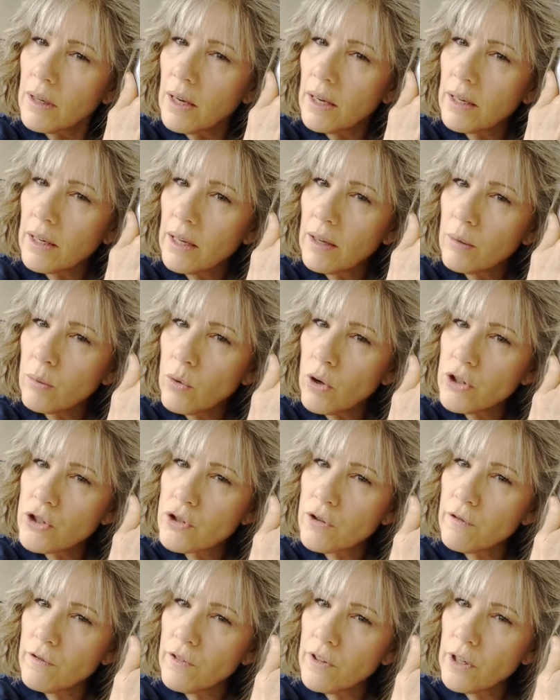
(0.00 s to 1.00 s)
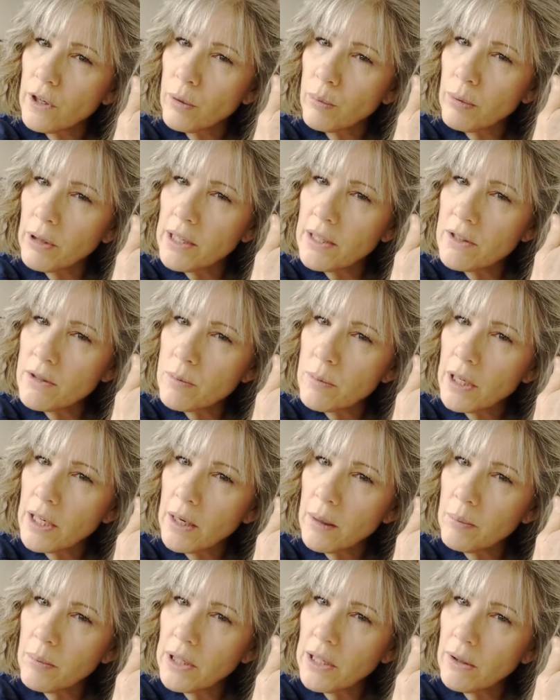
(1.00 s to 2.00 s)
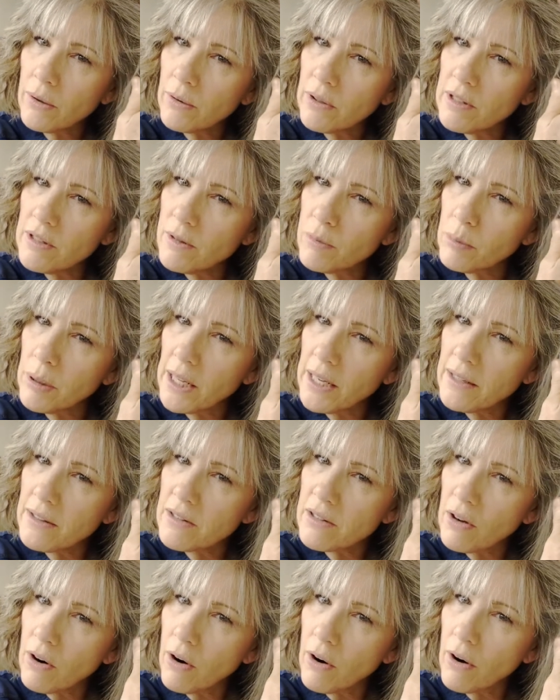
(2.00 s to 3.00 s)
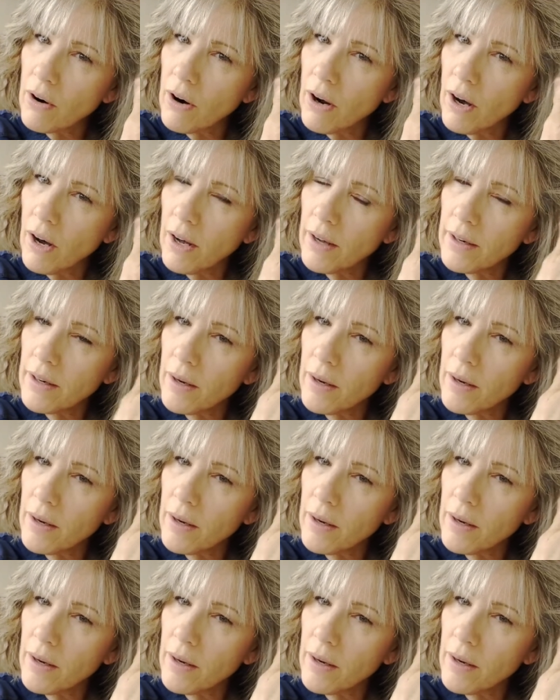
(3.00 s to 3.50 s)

Again, watch your finger placement up here. These plates are hot.